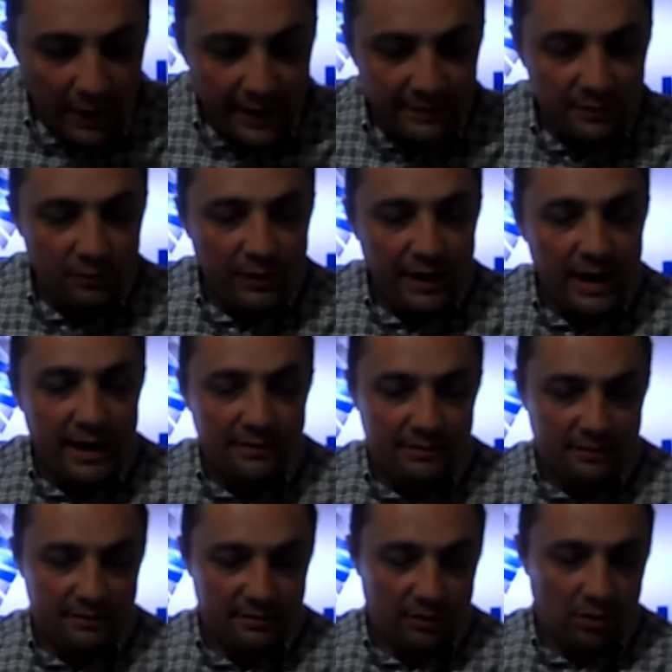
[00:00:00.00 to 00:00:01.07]
rate
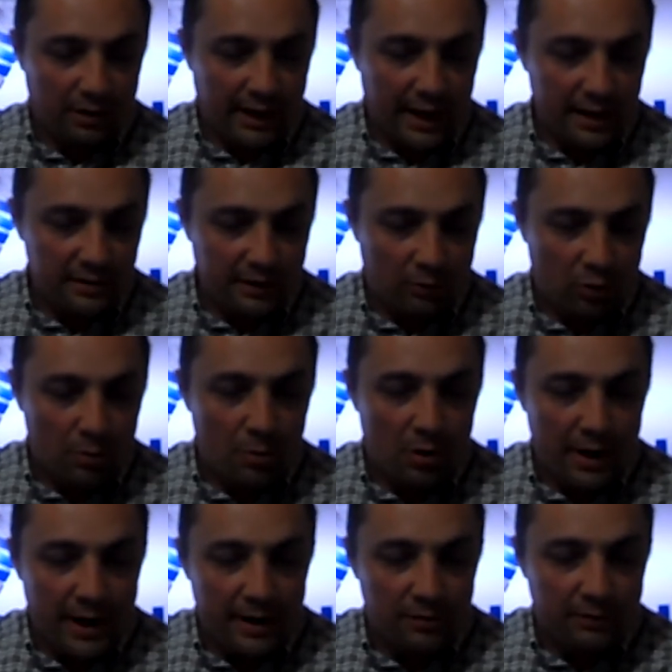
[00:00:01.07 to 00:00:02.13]
related, okay, in the
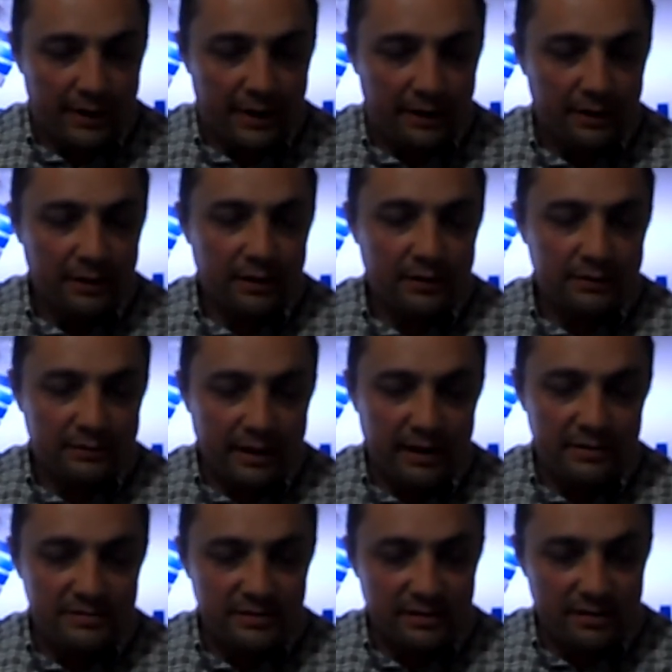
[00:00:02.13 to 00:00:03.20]
common hardware
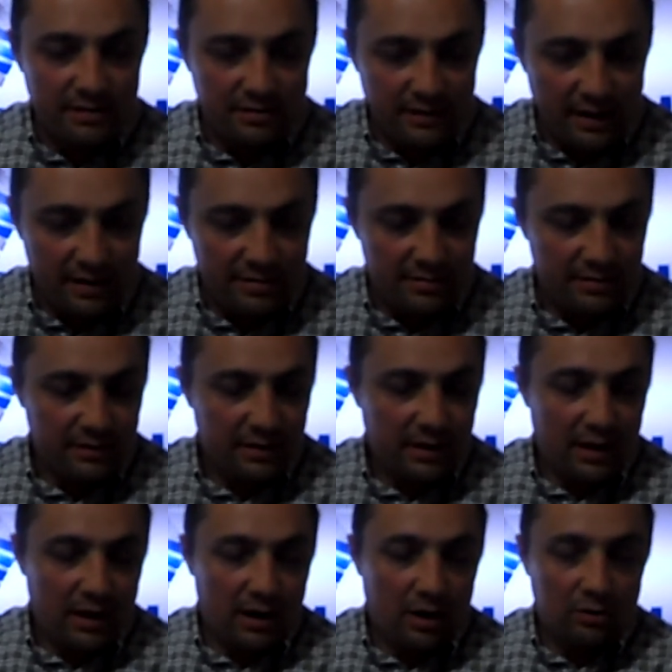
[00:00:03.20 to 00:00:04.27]
test instance.
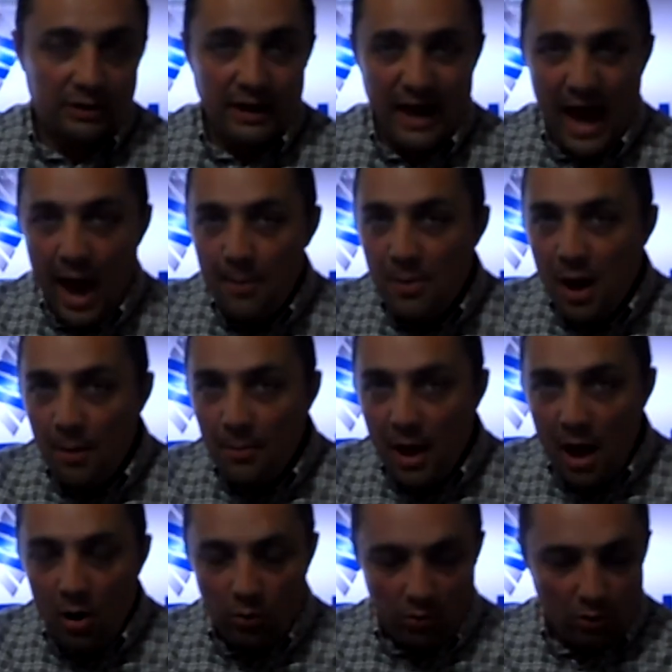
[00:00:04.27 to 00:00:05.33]
On the
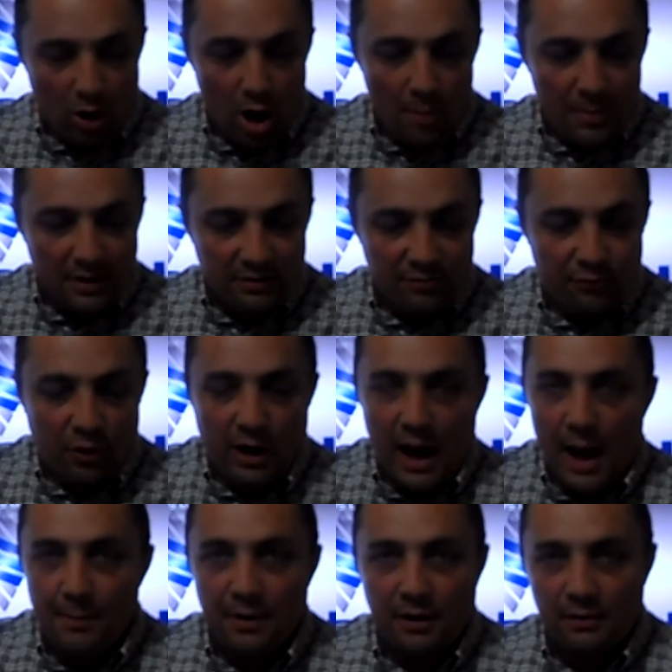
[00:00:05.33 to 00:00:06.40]
MML commands
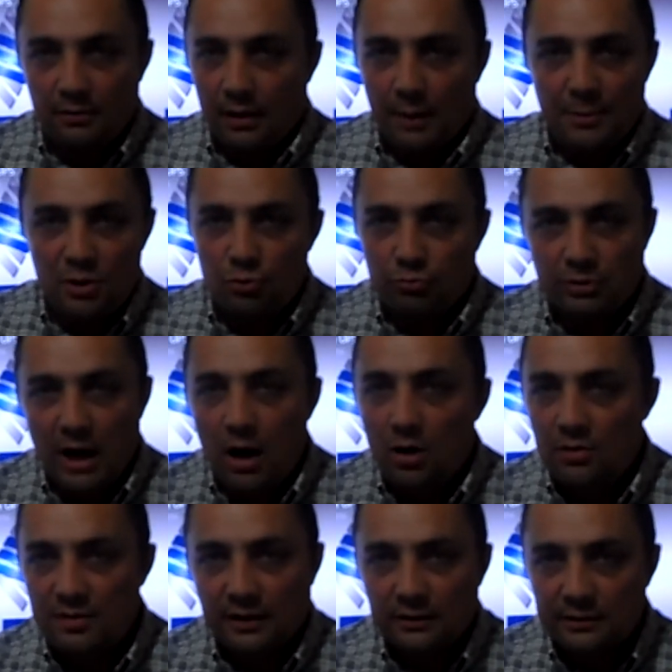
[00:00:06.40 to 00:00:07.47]
for
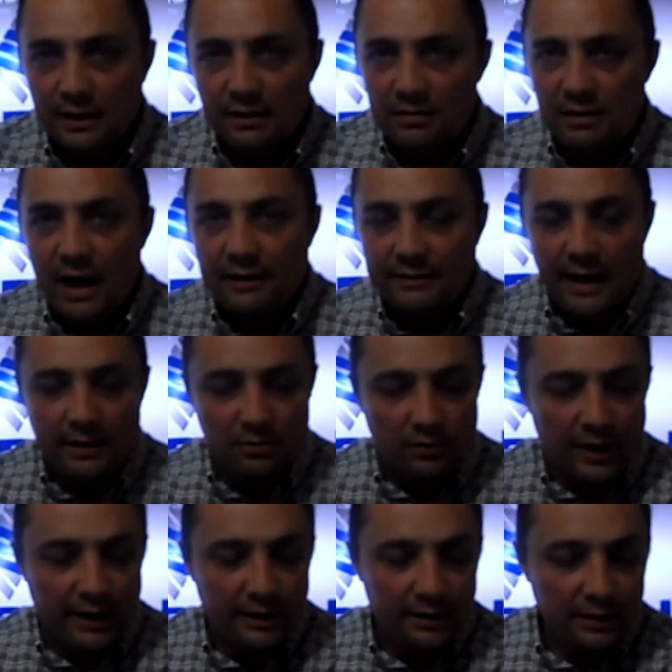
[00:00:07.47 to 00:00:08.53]
ME2000, things like
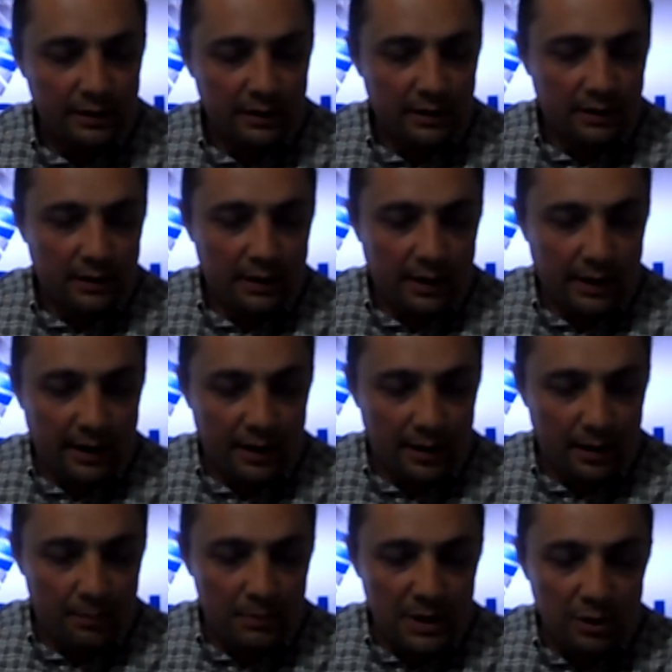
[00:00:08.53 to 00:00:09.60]
that, right?
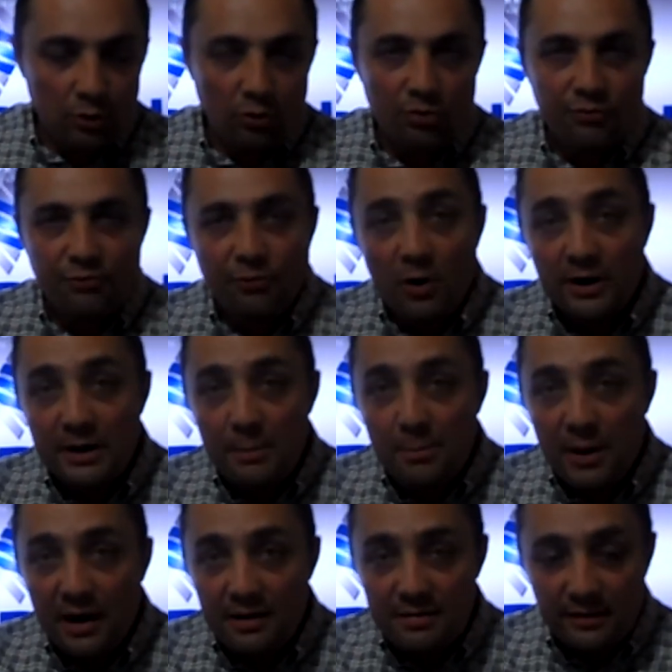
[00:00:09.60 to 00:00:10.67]
Minus
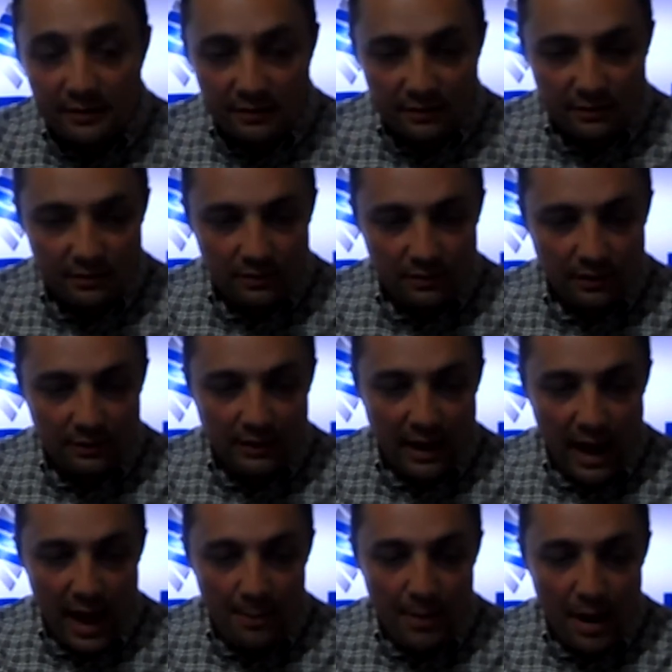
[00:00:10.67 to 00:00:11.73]
40% in
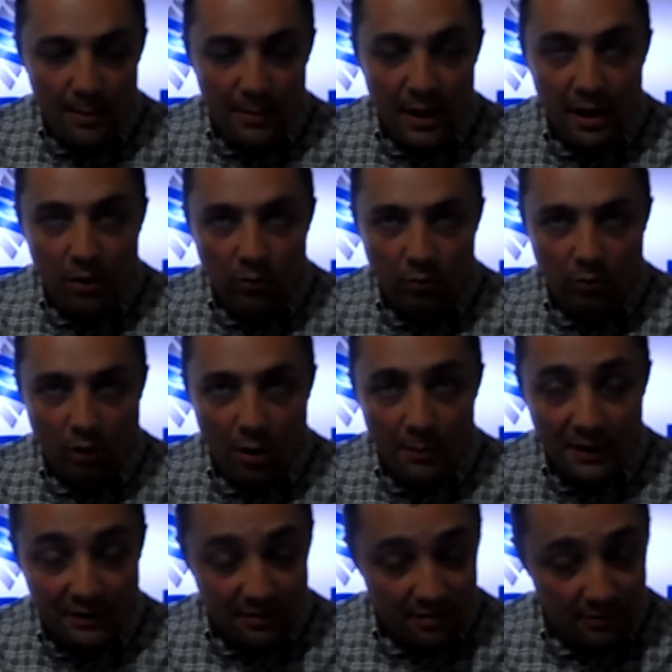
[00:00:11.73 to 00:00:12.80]
the MML
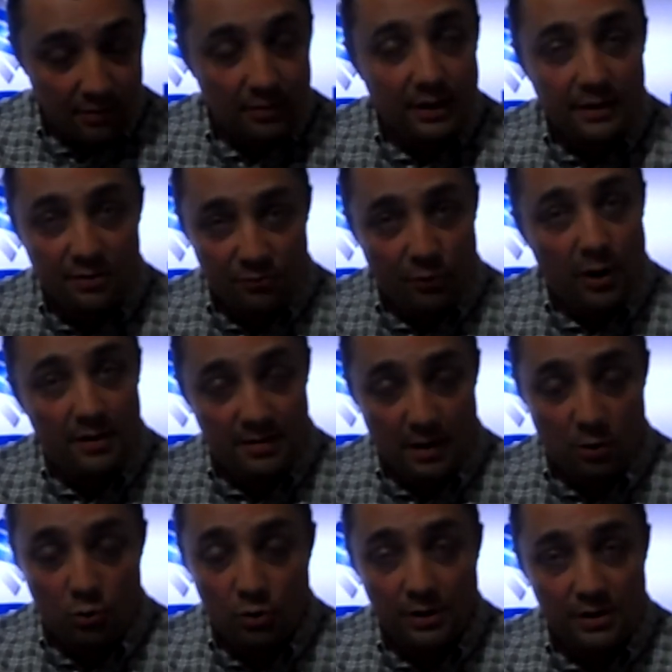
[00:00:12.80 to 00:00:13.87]
commands. It
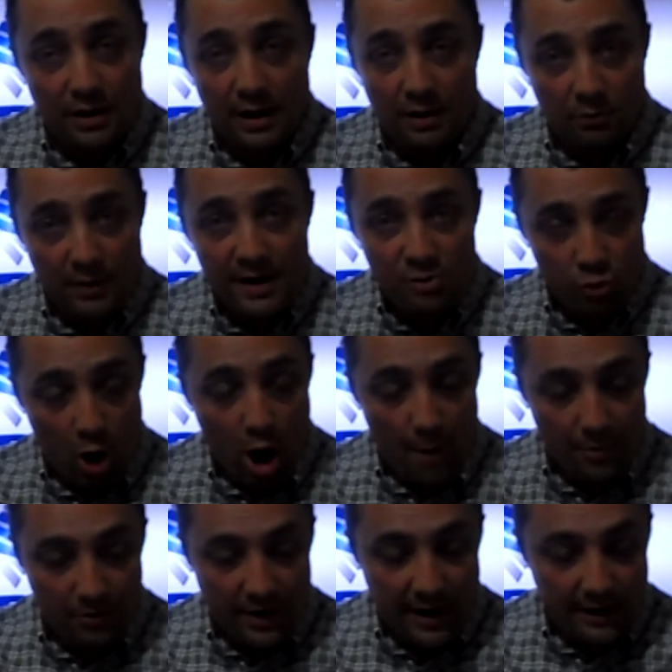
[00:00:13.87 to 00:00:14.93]
was a great
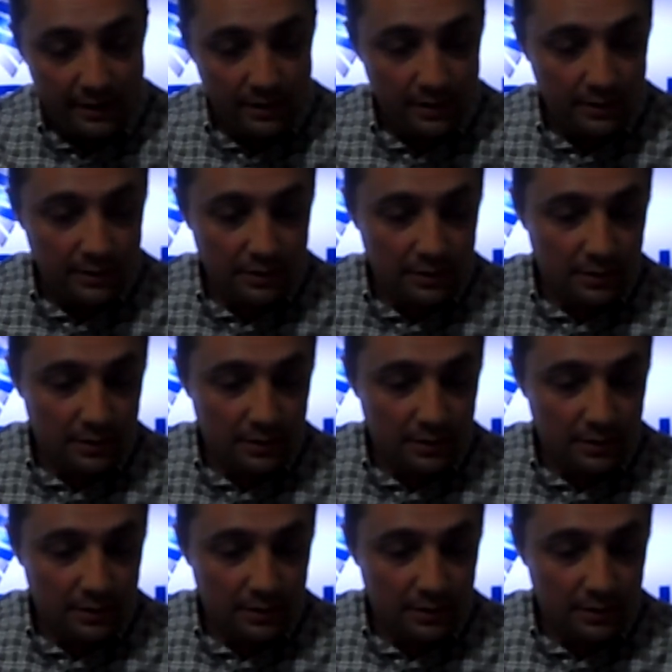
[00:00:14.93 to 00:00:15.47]
job, right?